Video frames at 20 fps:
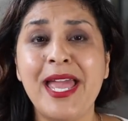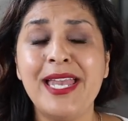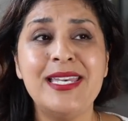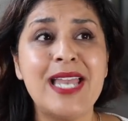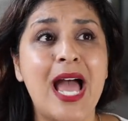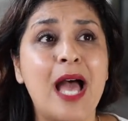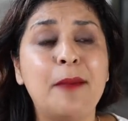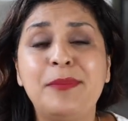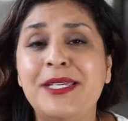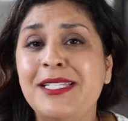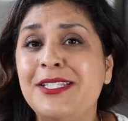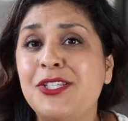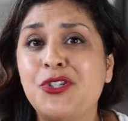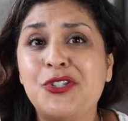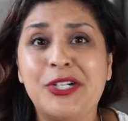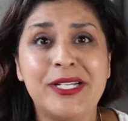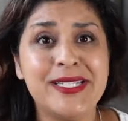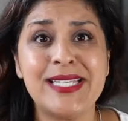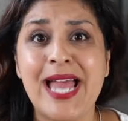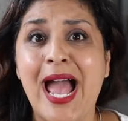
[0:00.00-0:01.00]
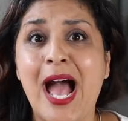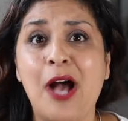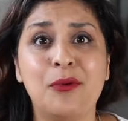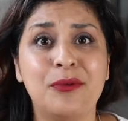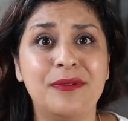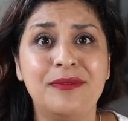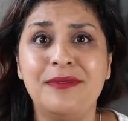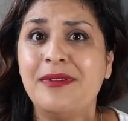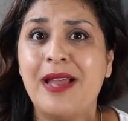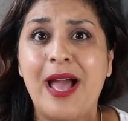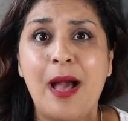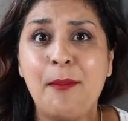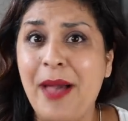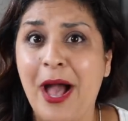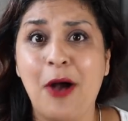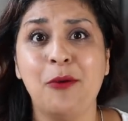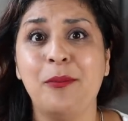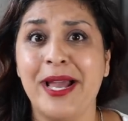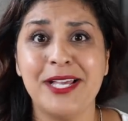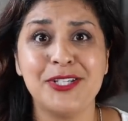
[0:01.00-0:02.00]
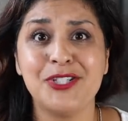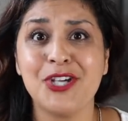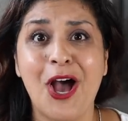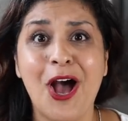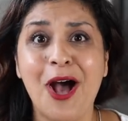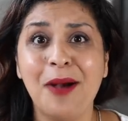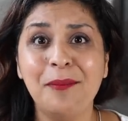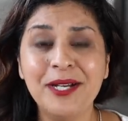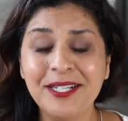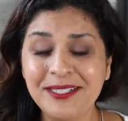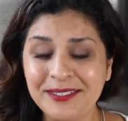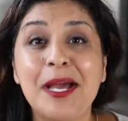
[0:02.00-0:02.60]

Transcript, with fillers: and not being stressed out about my job.